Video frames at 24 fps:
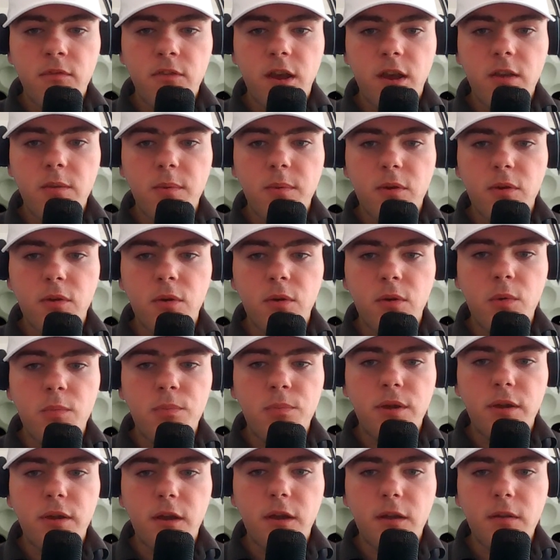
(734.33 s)
Jasmine Koo
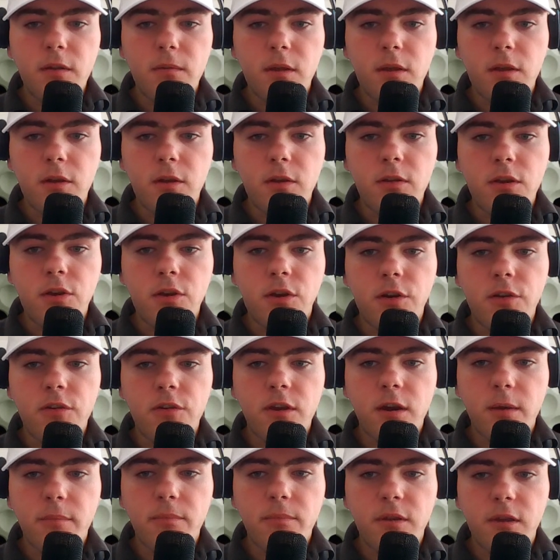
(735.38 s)
played on, the Curtis
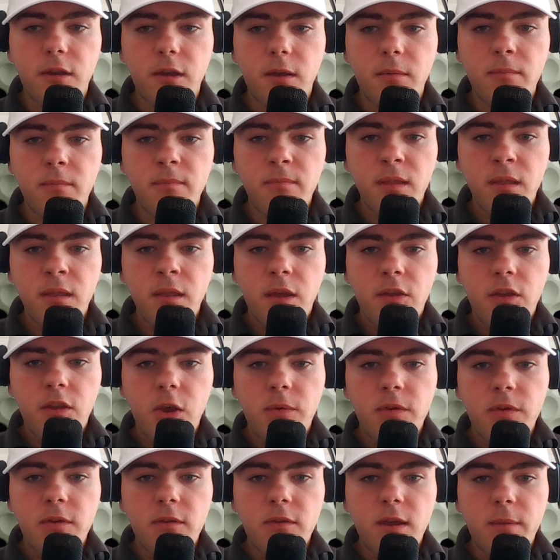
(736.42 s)
Cup team.
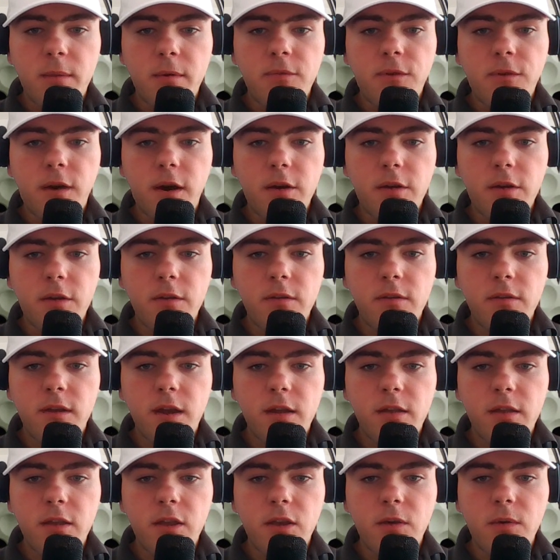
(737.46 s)
She was a
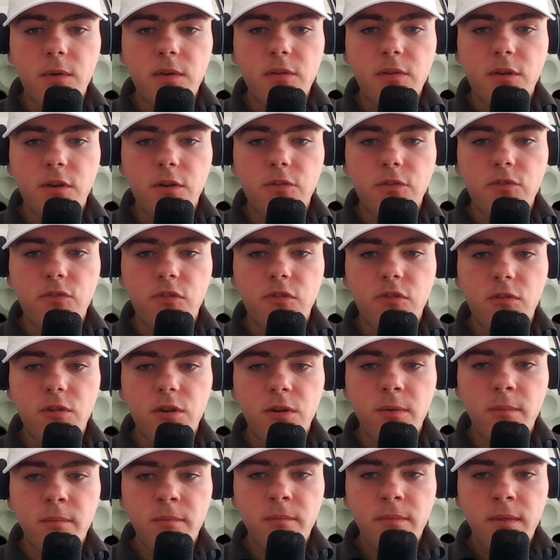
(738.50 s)
semifinalist at the U.S. Girls
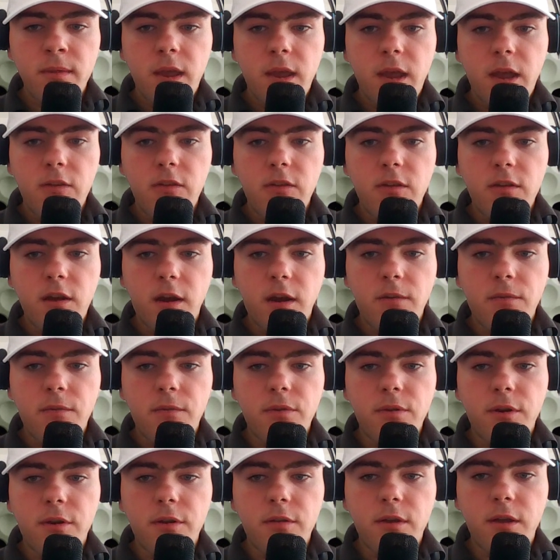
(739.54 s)
Junior, and she tied
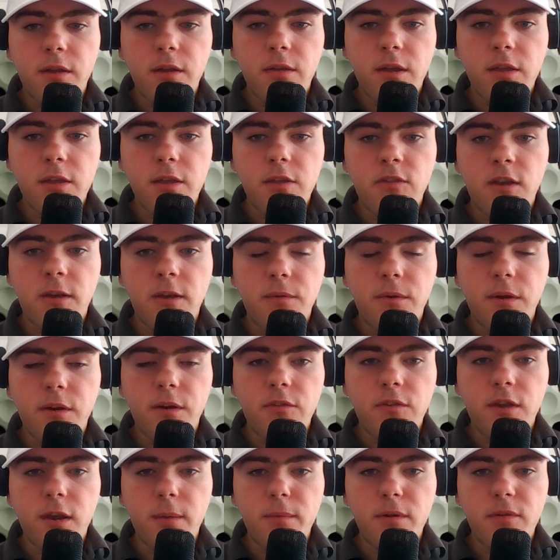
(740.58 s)
for 13th at the
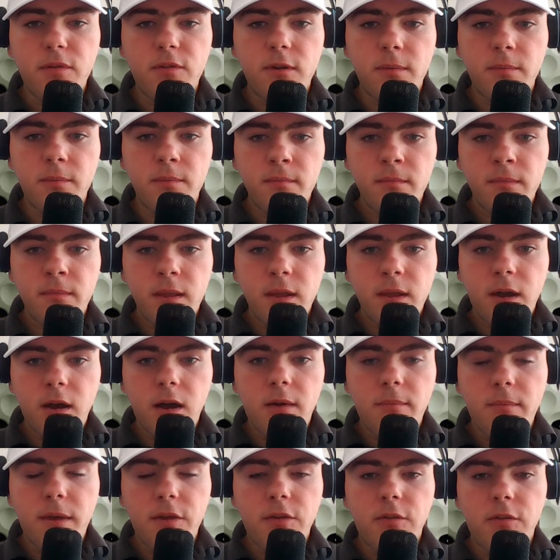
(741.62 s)
Chevron Championship,
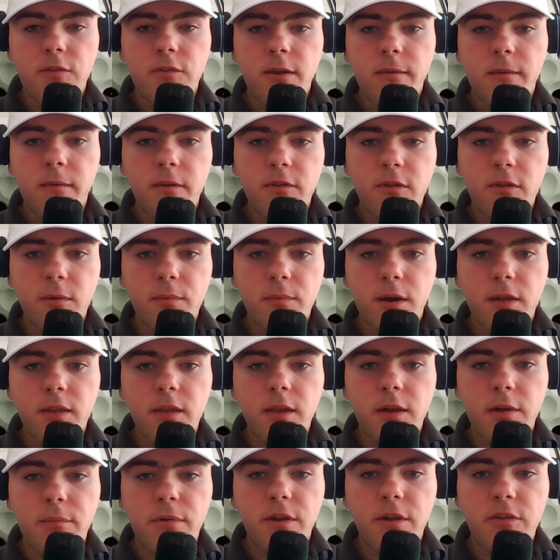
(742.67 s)
major championship on
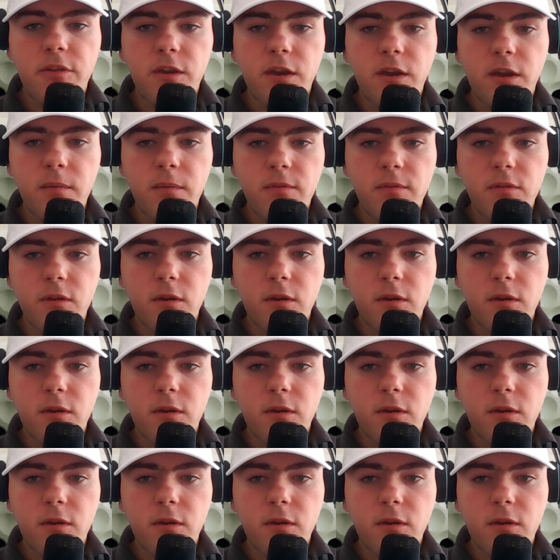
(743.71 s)
the LPGA.